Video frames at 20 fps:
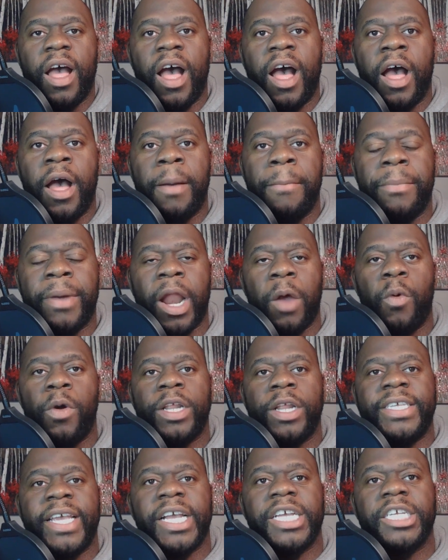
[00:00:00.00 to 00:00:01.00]
Um, but I
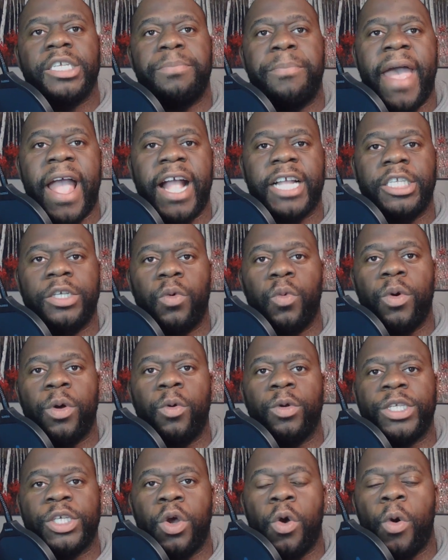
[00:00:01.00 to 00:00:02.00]
want to take us back to
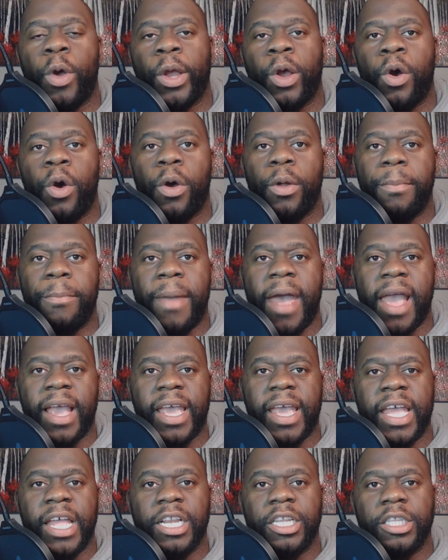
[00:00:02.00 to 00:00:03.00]
what was going on
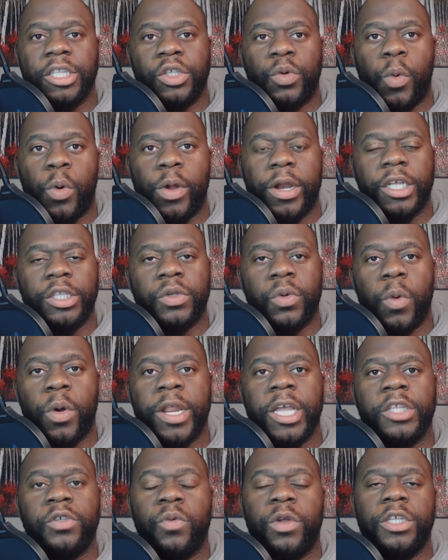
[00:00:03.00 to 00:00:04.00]
back in
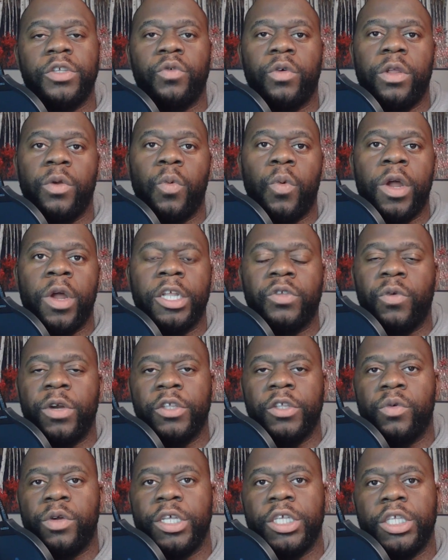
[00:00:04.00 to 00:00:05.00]
2020, 2021, and
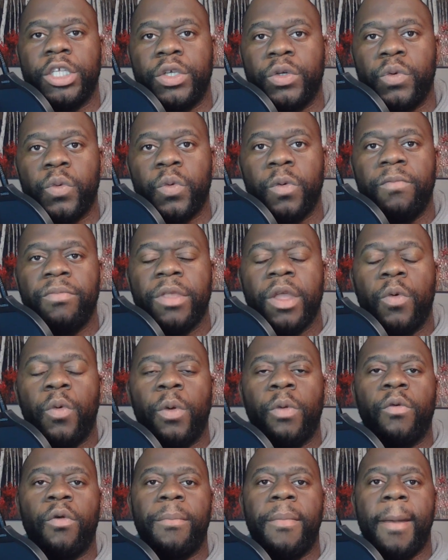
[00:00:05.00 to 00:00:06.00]
2022.
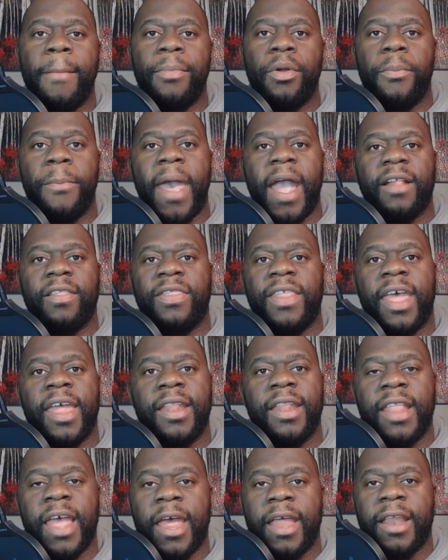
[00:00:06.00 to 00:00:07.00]
We remember back
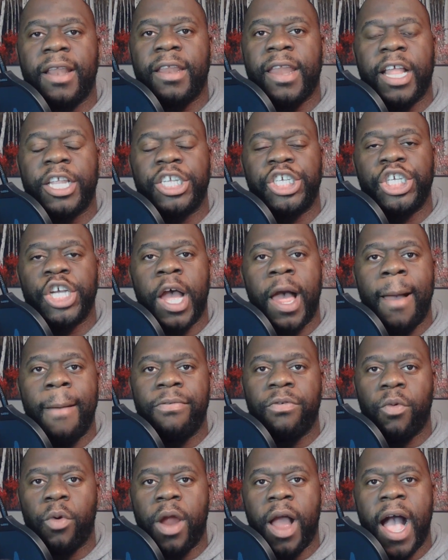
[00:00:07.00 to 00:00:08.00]
then that that
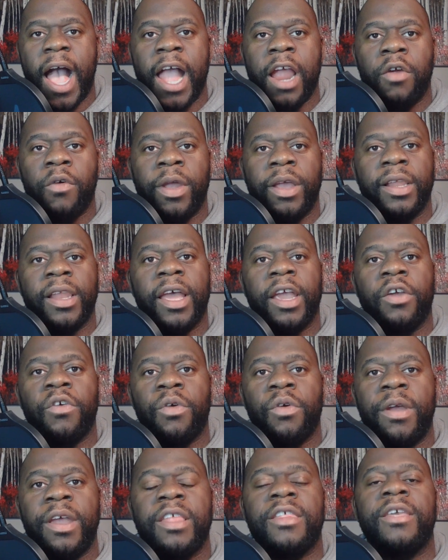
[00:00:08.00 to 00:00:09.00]
jobs were hiring like
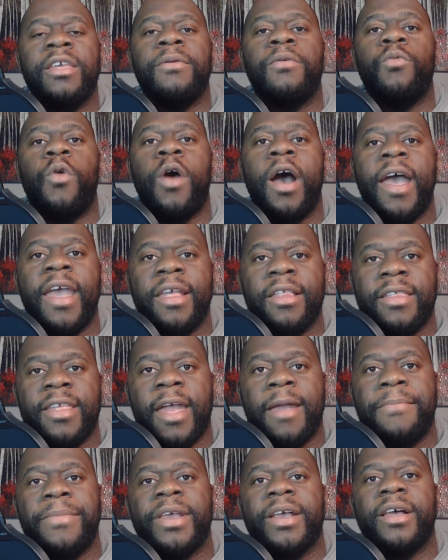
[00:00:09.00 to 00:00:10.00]
crazy. Why is
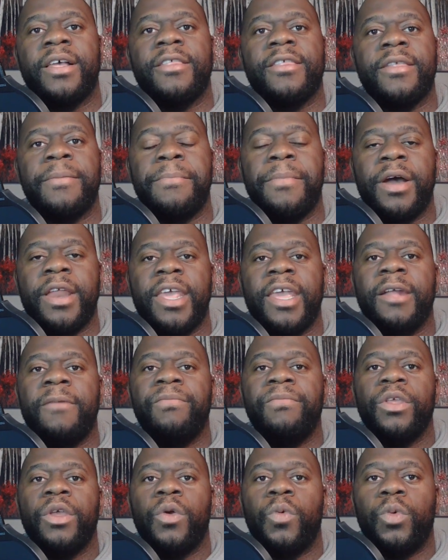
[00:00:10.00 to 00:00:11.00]
that? Because the money
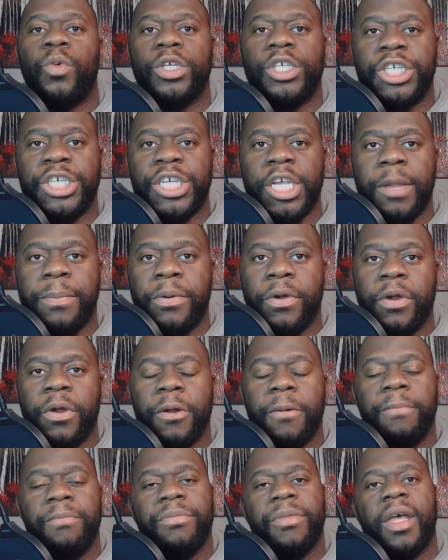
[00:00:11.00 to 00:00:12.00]
was cheaper.
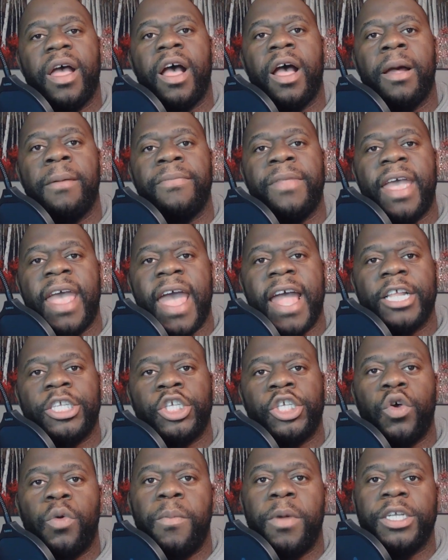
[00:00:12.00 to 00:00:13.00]
Um, they had
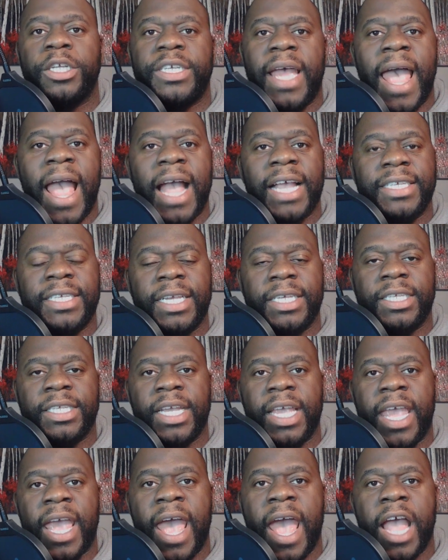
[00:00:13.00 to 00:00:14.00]
so much access
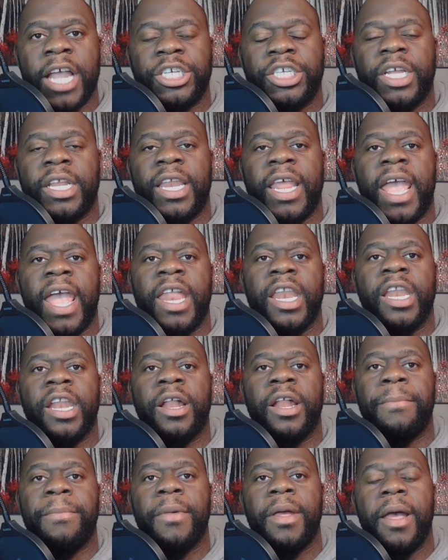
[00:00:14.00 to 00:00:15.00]
to cash that they ended
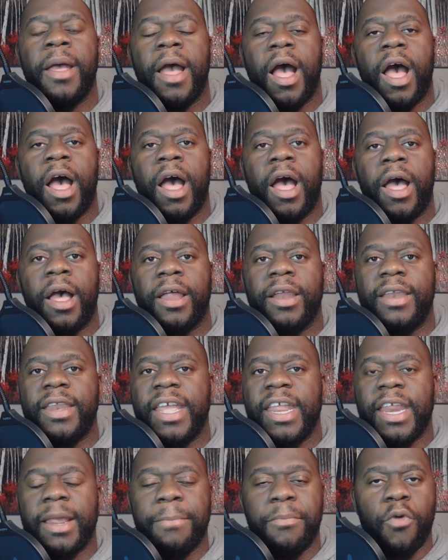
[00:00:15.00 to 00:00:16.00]
up uh,
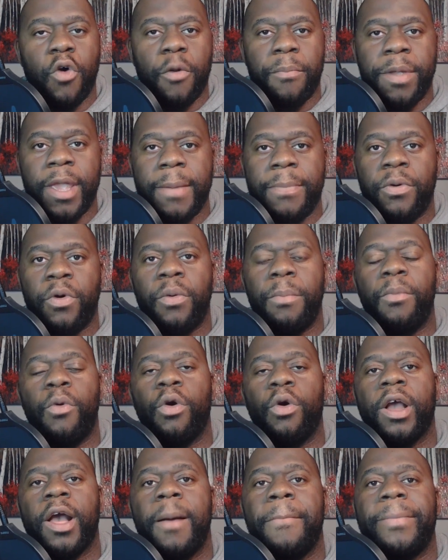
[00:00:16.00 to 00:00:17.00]
needing more people.
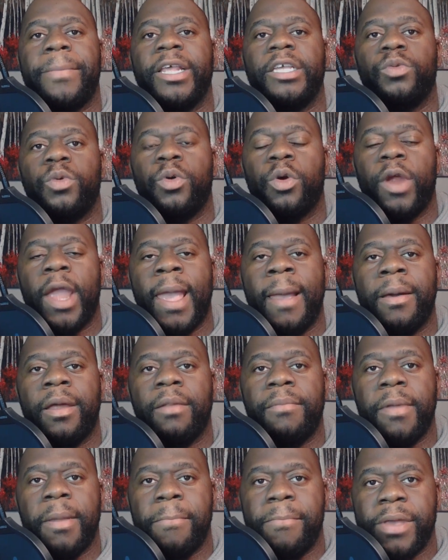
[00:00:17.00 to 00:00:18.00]
More companies were able
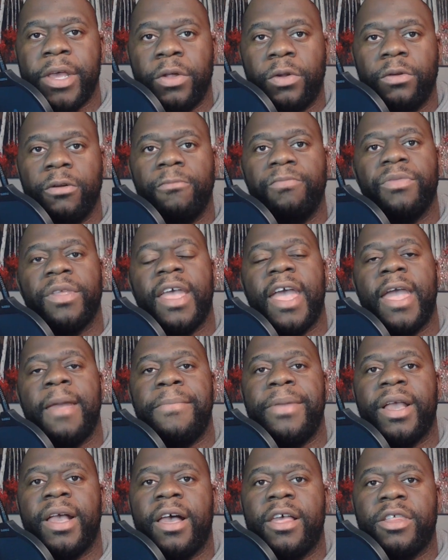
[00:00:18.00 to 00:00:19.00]
to be built,
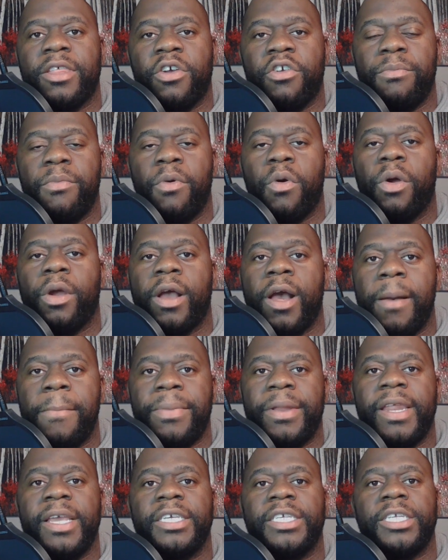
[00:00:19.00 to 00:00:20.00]
and because there's more
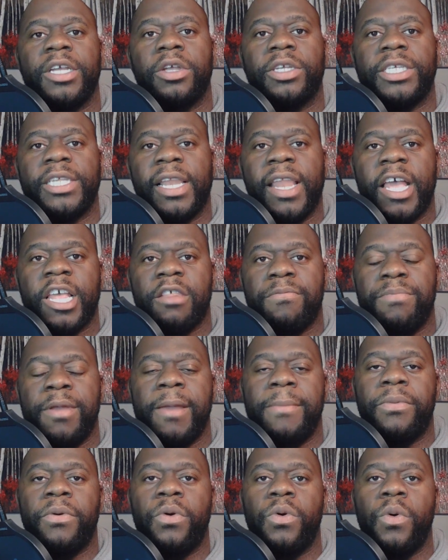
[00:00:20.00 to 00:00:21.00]
companies, there's less
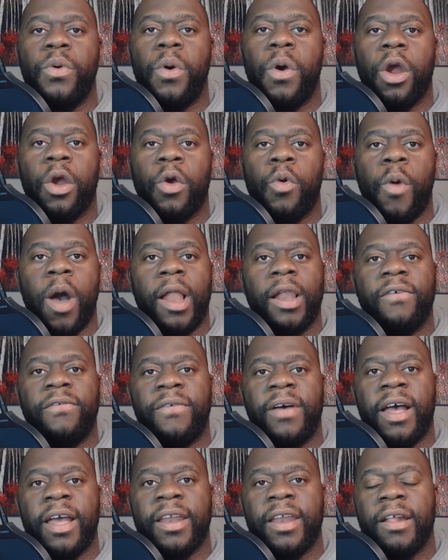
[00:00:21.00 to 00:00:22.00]
people who are
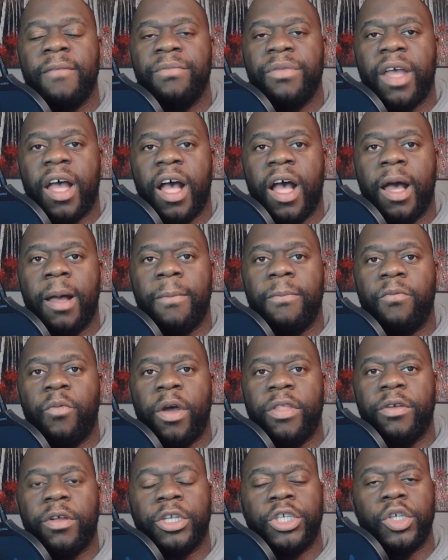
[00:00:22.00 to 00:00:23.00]
qualified. Um,
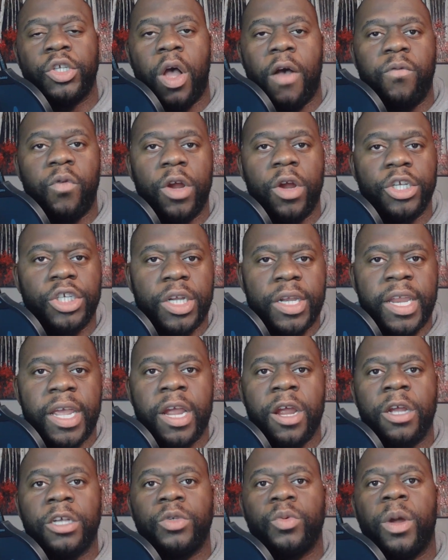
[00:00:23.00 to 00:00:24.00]
whether it's software
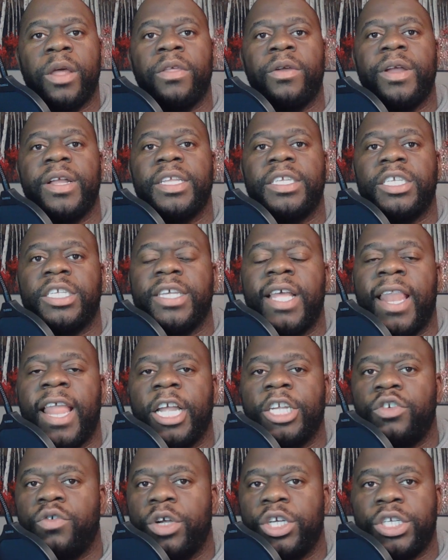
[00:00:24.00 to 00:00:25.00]
engineers, whether it's
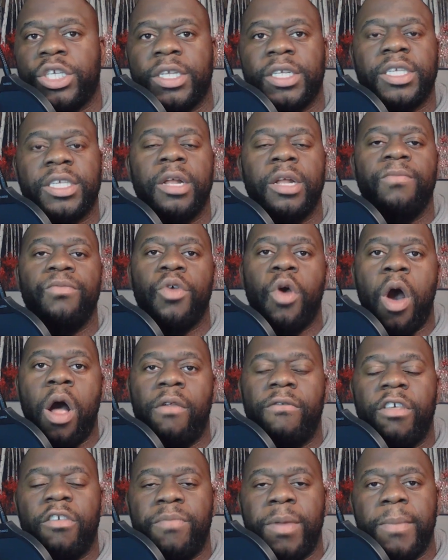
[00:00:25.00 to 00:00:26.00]
electricians,
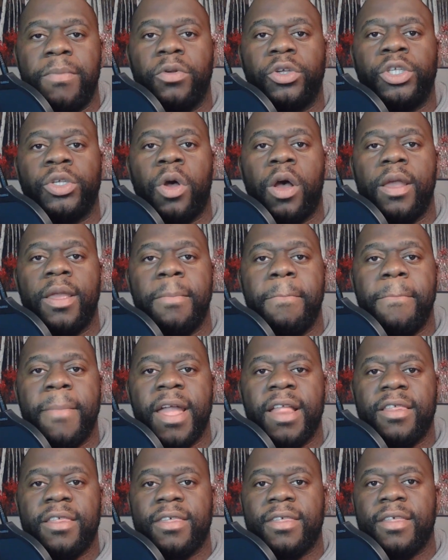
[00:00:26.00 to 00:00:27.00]
all these people saw
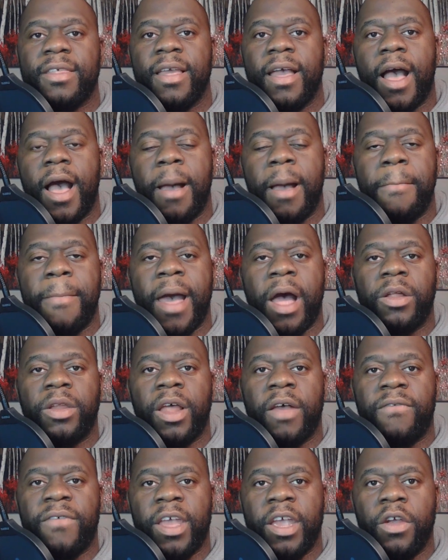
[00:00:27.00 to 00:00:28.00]
immense
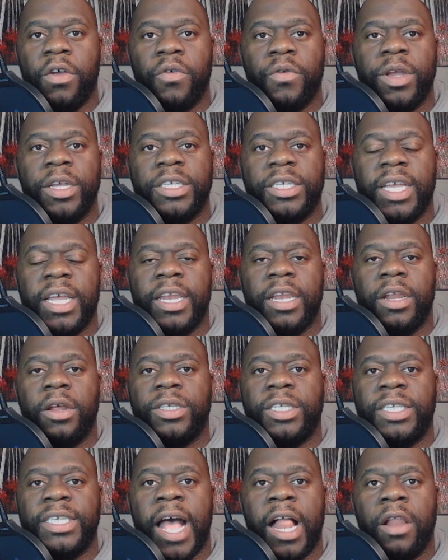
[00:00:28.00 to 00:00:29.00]
amount of increase in their
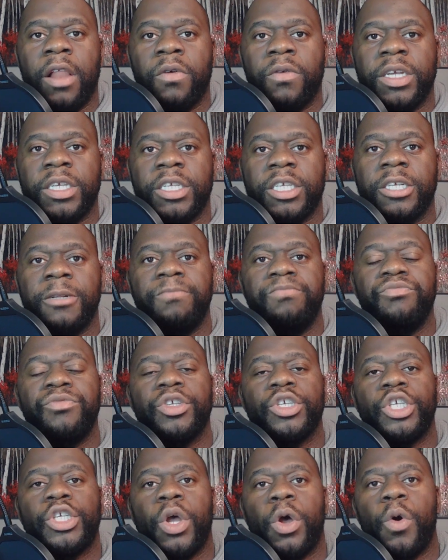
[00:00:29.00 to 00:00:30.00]
salaries.
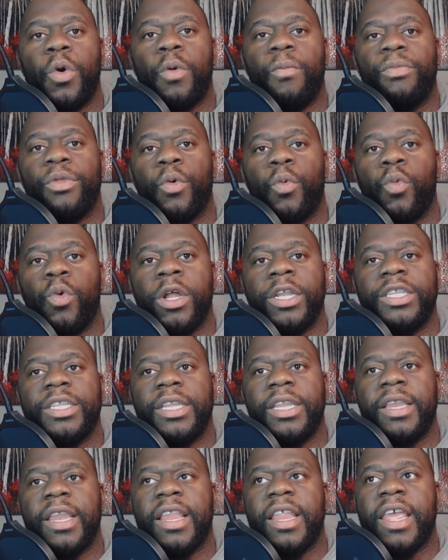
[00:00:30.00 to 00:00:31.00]
So,
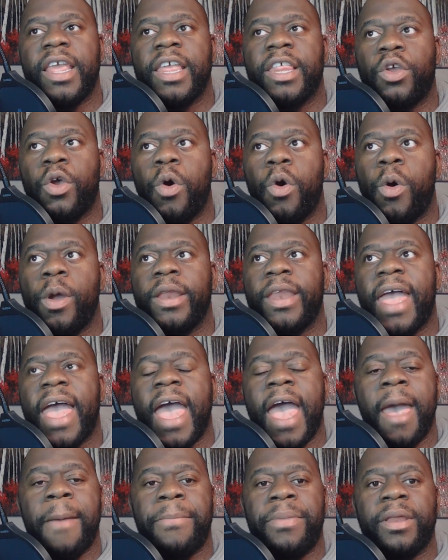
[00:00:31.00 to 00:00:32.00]
what is going to
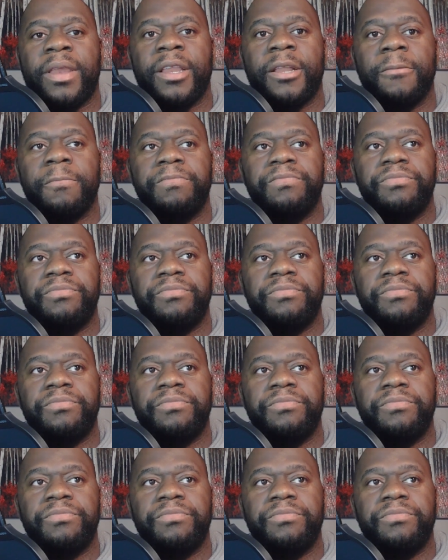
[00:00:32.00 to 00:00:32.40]
happen